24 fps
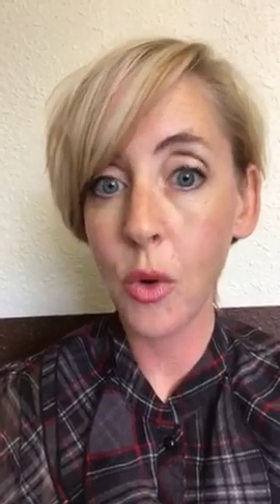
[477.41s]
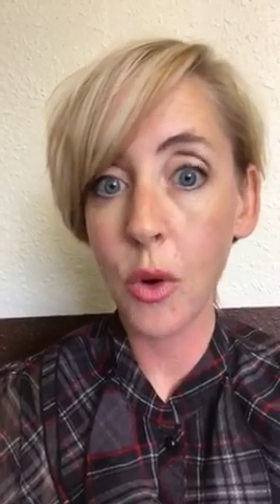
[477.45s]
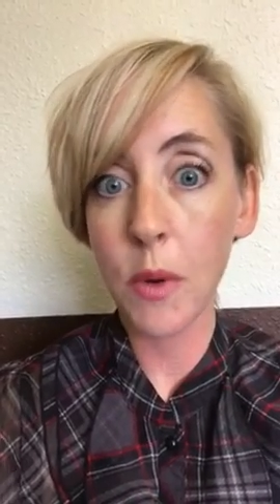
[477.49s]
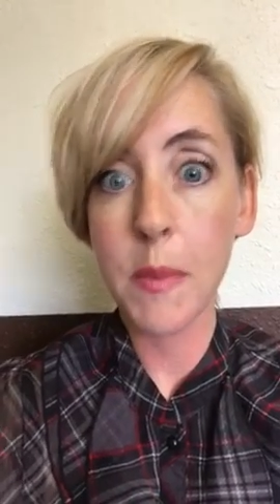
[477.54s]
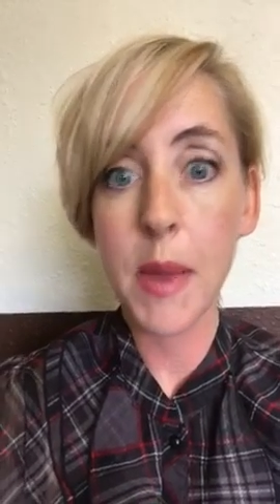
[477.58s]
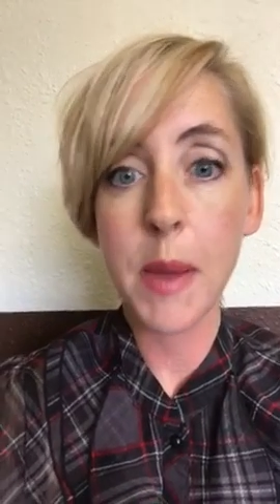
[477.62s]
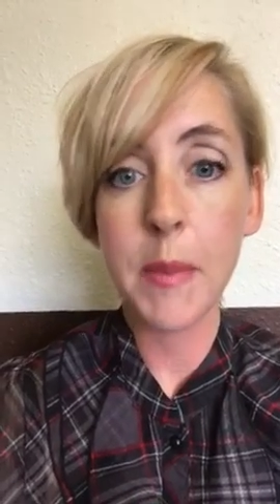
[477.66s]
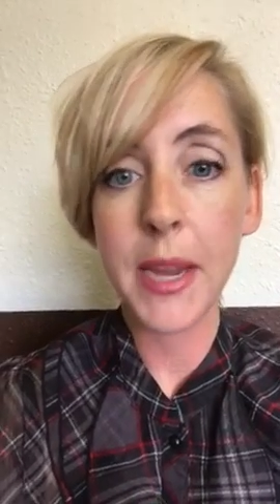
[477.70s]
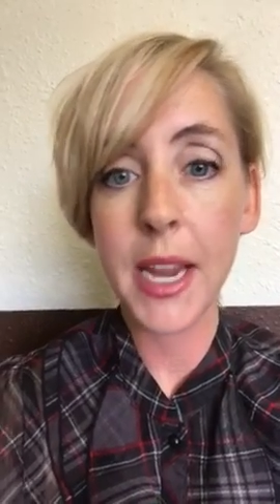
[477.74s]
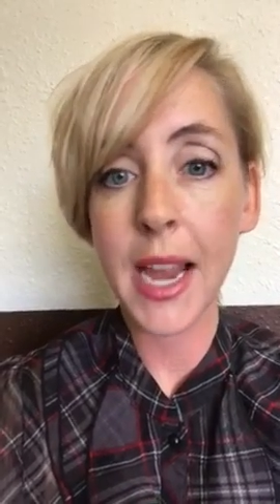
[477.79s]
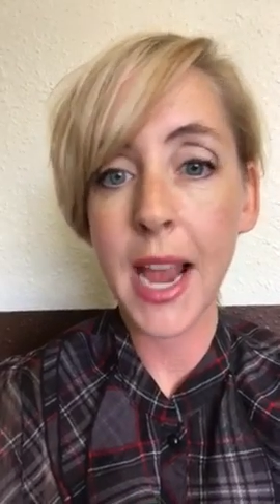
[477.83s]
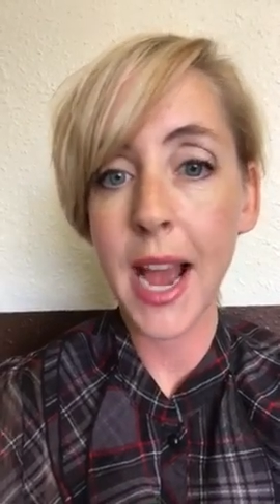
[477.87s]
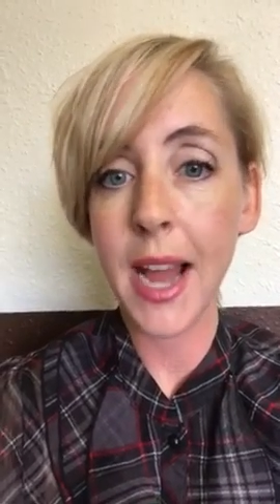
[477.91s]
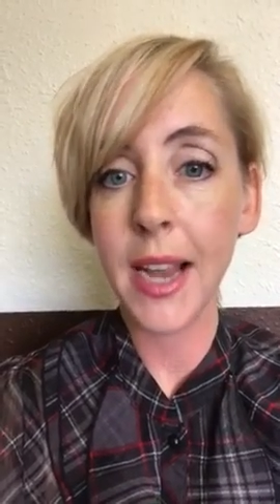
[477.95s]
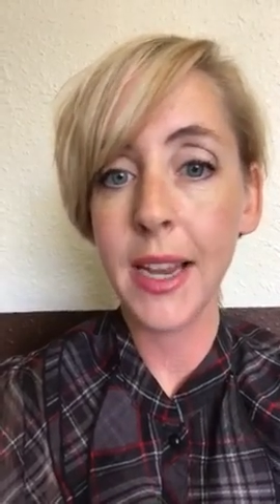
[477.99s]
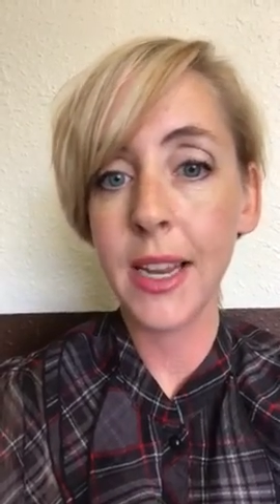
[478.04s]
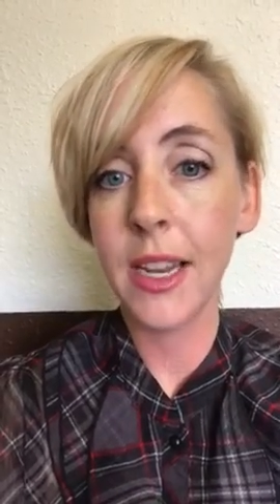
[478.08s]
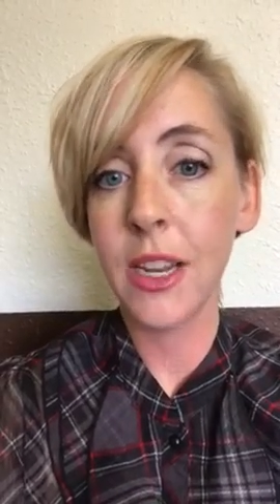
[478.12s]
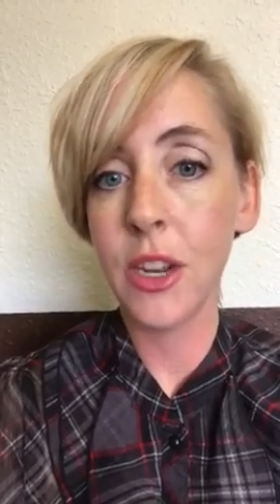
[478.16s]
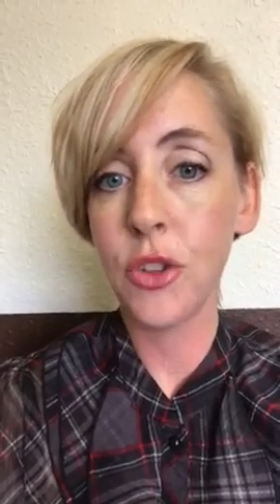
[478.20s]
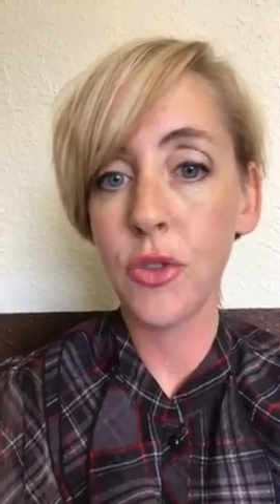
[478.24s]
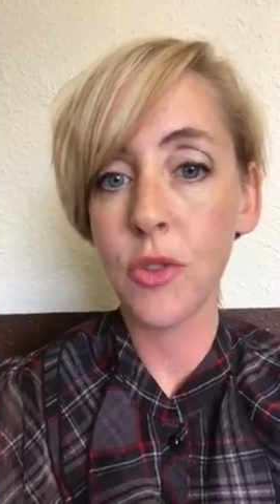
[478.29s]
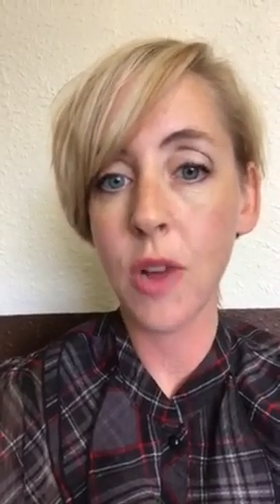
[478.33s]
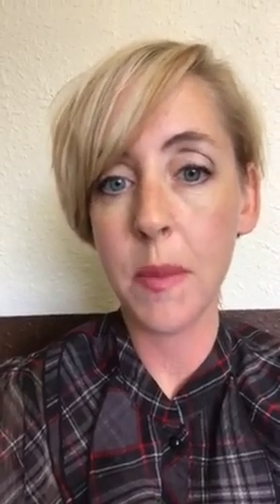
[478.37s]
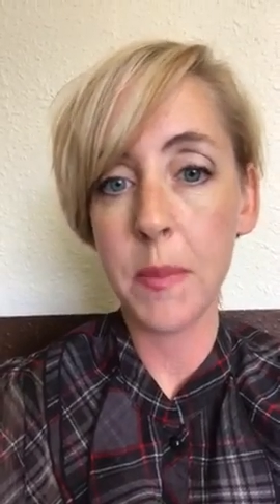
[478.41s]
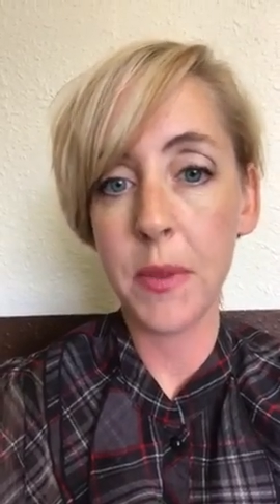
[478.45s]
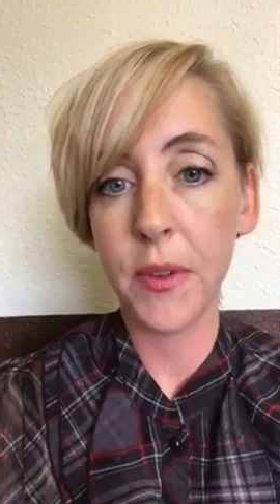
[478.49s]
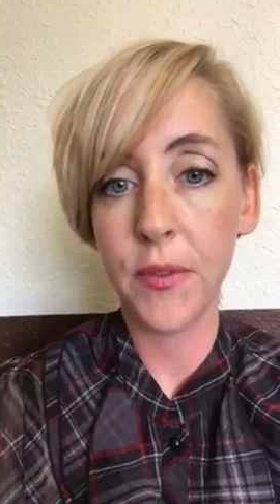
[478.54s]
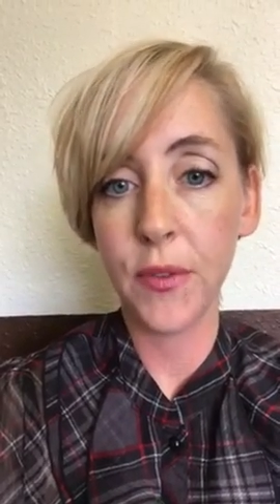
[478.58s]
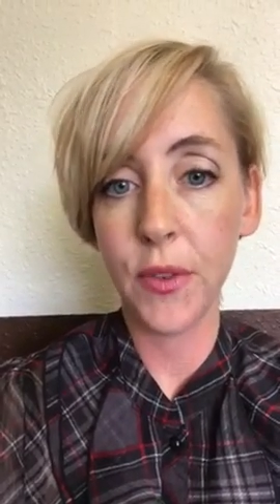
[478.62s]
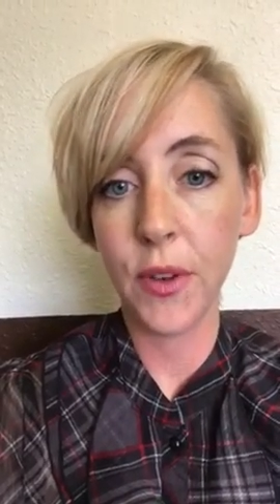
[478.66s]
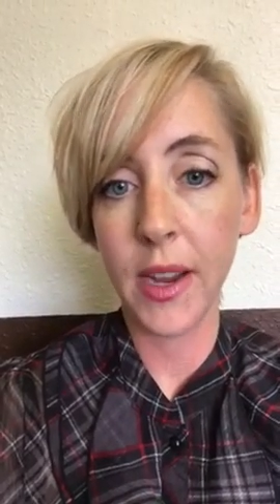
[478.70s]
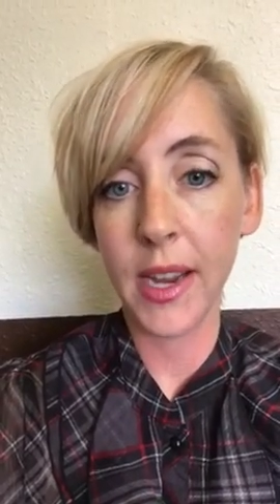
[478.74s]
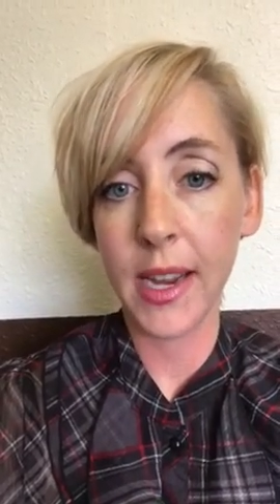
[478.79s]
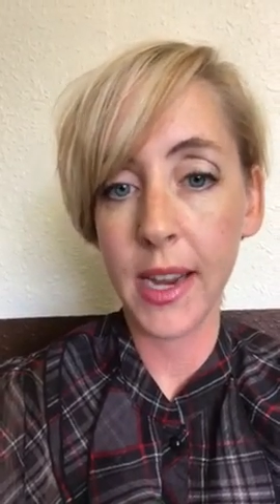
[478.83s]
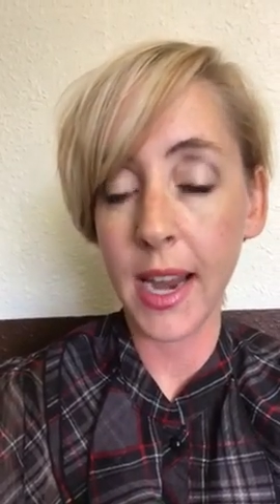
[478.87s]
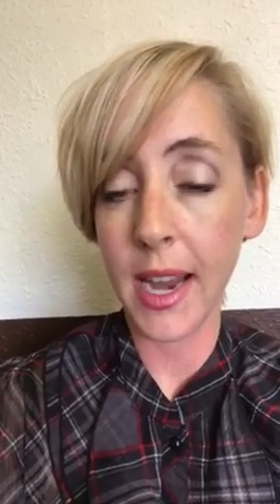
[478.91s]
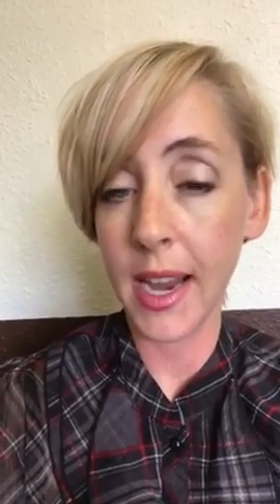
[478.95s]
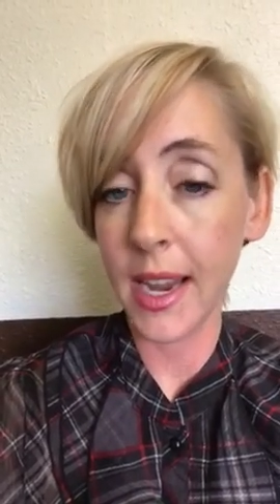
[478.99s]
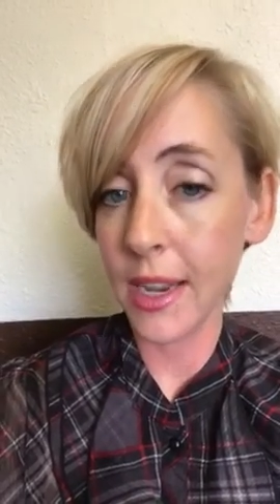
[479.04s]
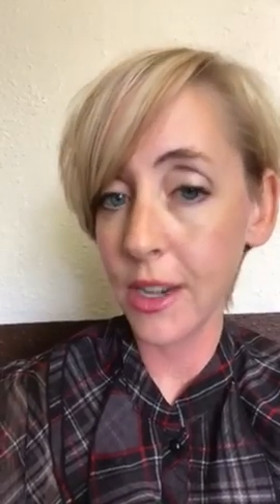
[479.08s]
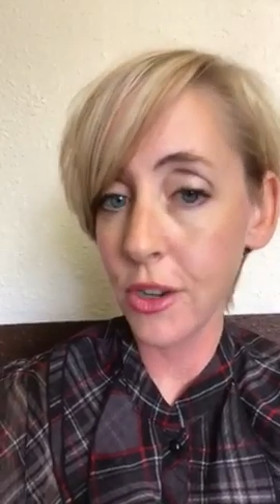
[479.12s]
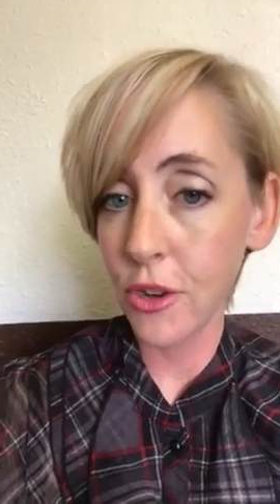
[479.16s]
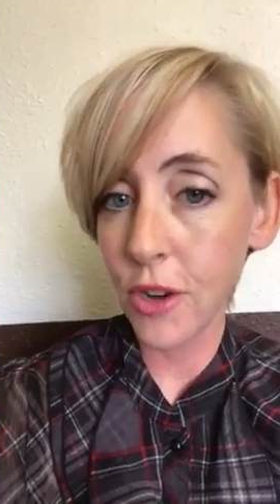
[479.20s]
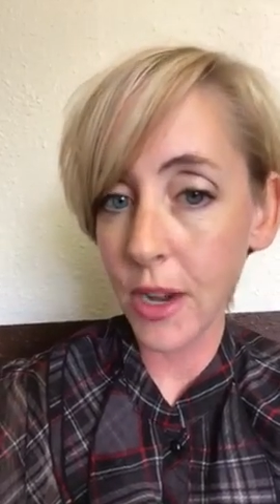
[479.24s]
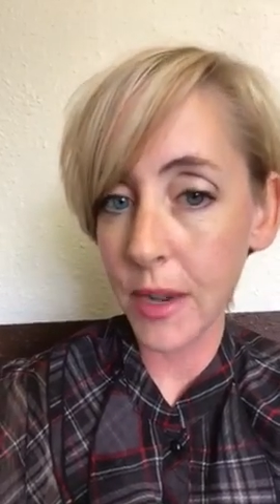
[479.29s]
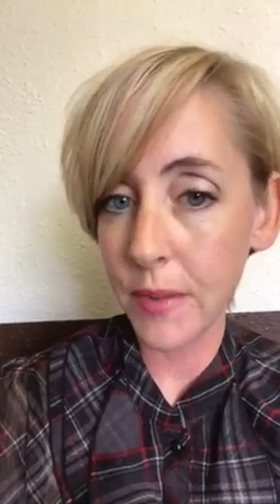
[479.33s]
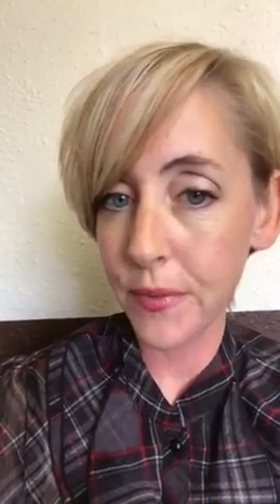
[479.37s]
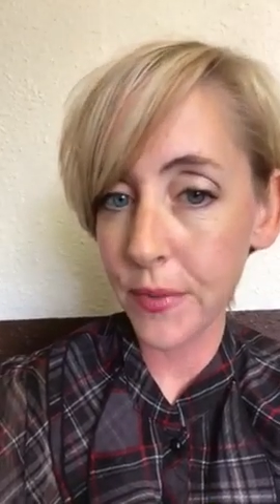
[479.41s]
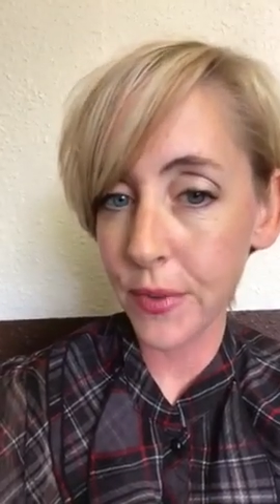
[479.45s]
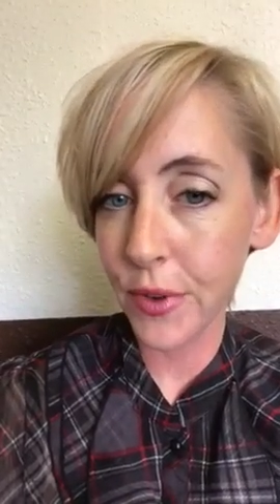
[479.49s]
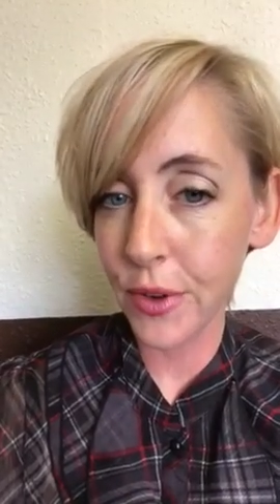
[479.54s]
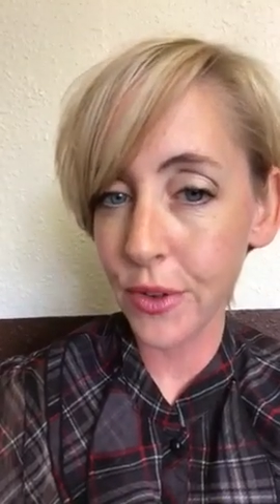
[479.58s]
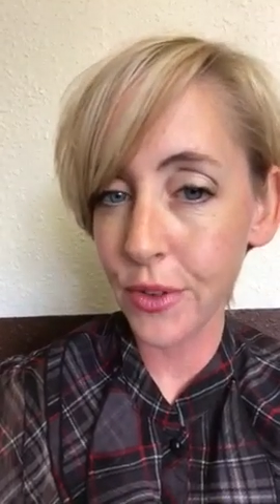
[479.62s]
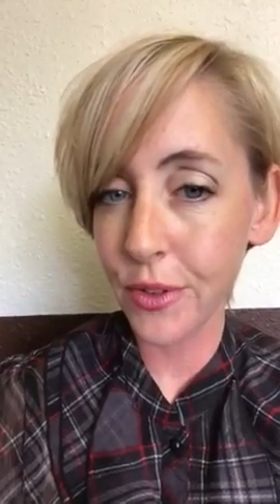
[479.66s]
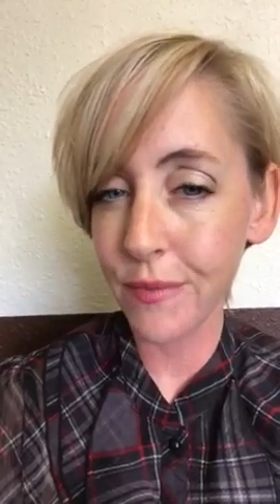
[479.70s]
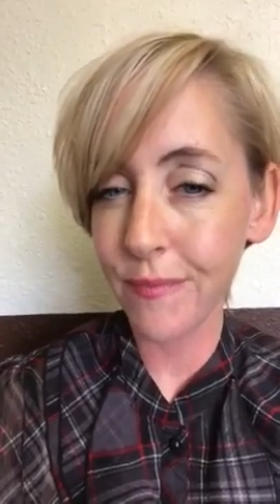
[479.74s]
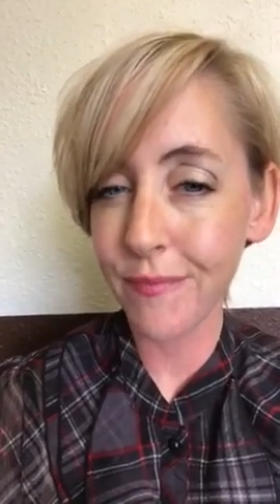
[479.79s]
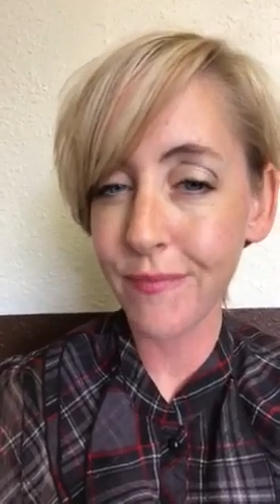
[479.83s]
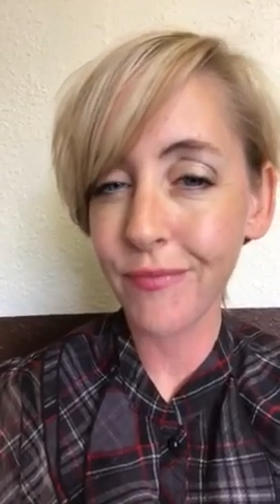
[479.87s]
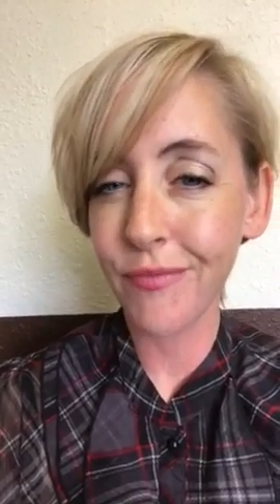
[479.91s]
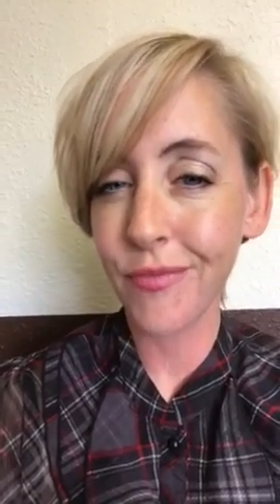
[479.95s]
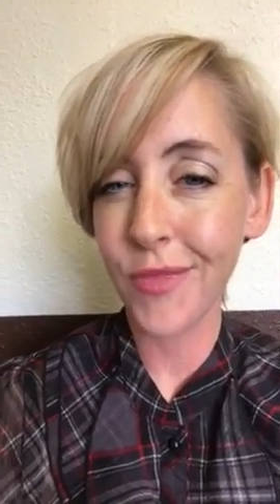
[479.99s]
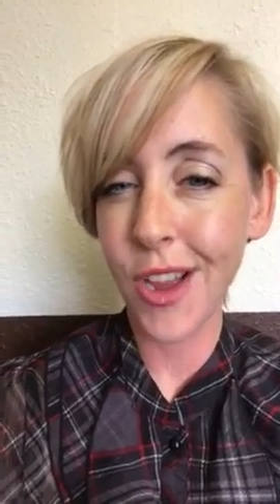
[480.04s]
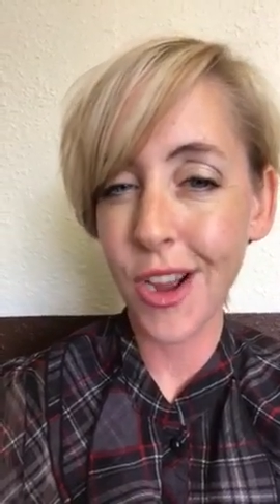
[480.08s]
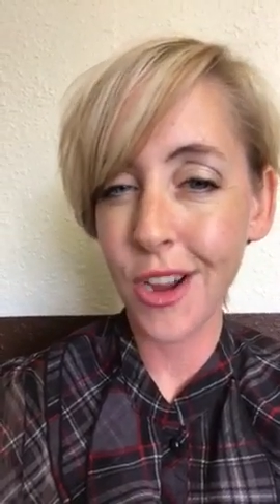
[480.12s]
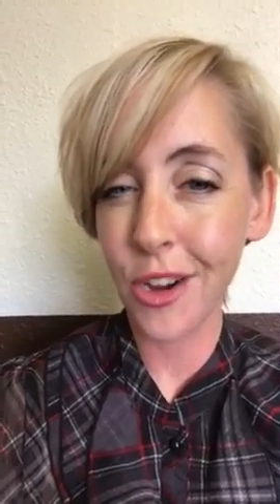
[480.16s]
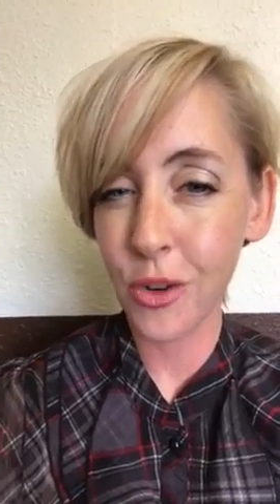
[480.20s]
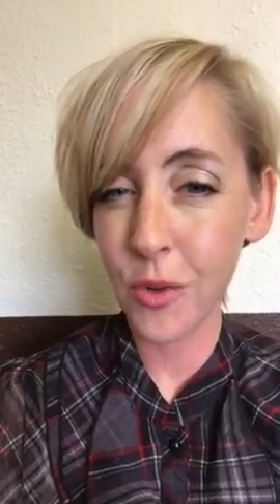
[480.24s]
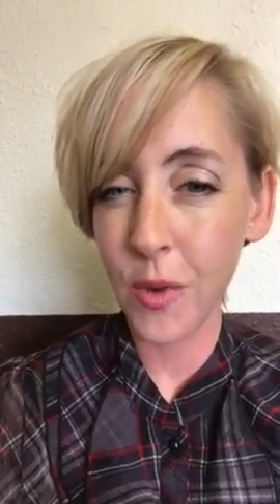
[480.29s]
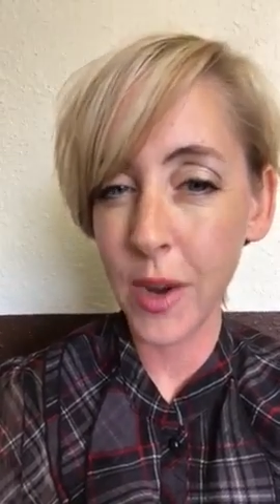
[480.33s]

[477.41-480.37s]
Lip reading: or maybe adding a drop of Frank and grapefruit. Not